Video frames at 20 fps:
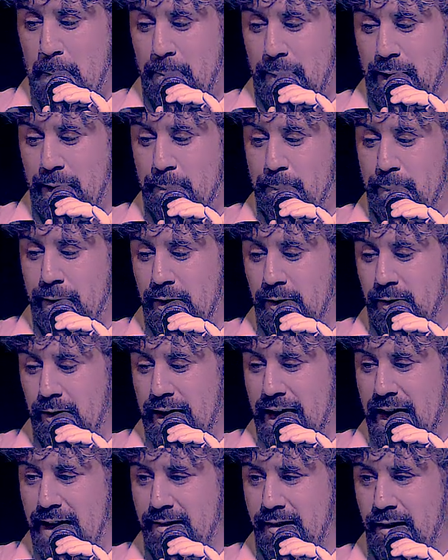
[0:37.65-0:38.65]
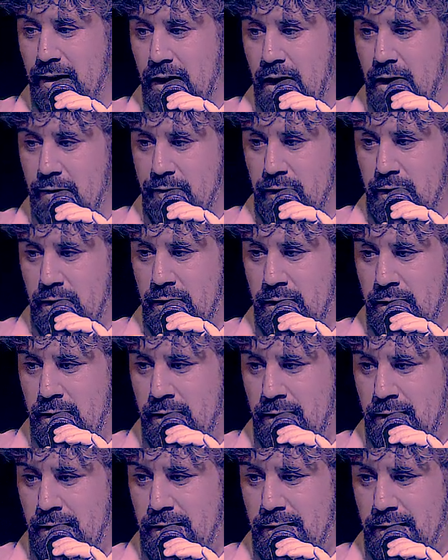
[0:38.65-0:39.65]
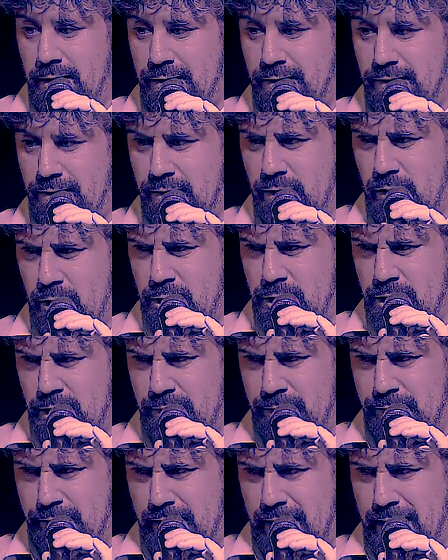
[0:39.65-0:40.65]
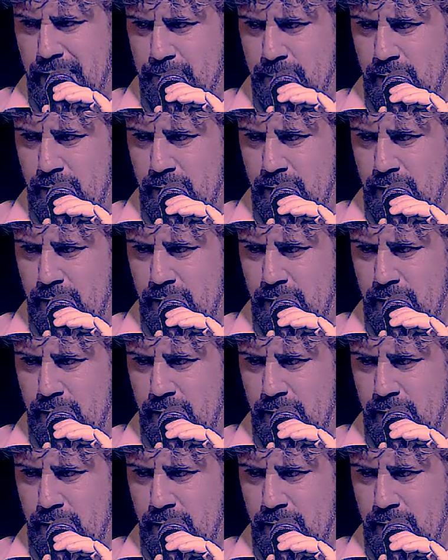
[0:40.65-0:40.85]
My pill headed lover, searching far